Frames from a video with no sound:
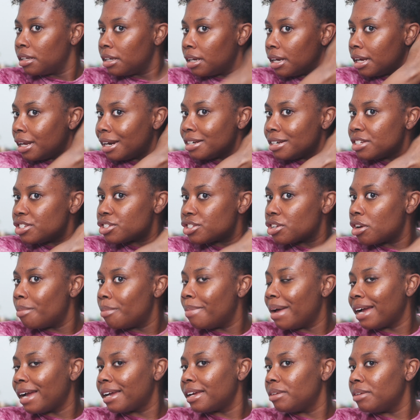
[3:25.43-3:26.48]
And I just go
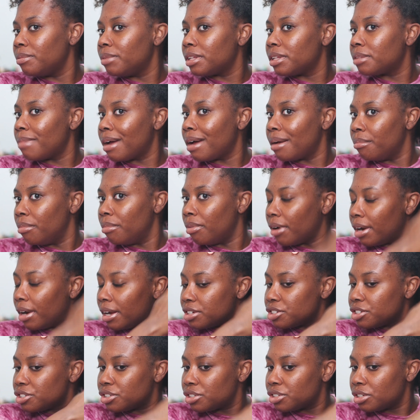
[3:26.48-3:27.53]
back in with my
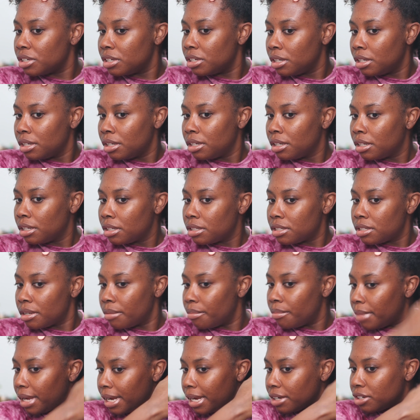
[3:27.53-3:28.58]
brush to
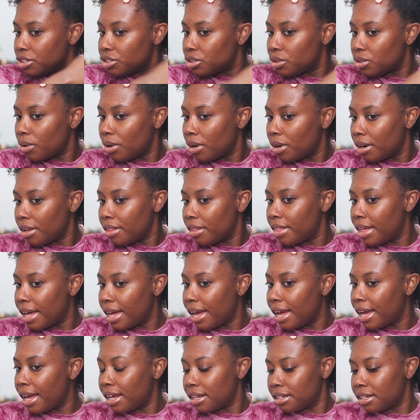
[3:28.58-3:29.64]
make sure
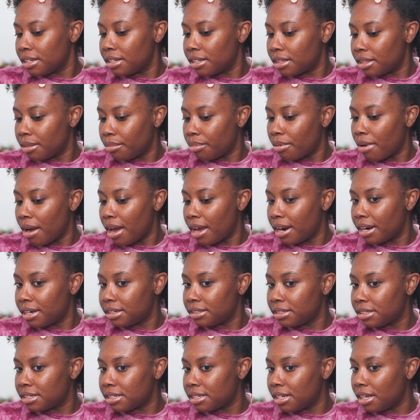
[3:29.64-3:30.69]
that the
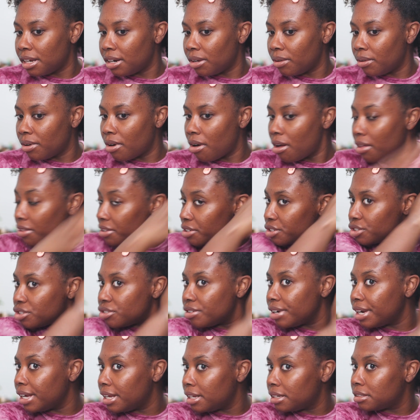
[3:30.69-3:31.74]
product is getting on all the
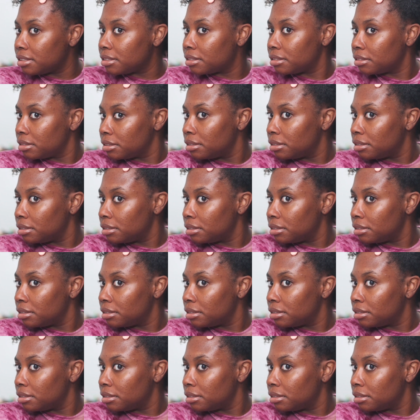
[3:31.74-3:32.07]
strands.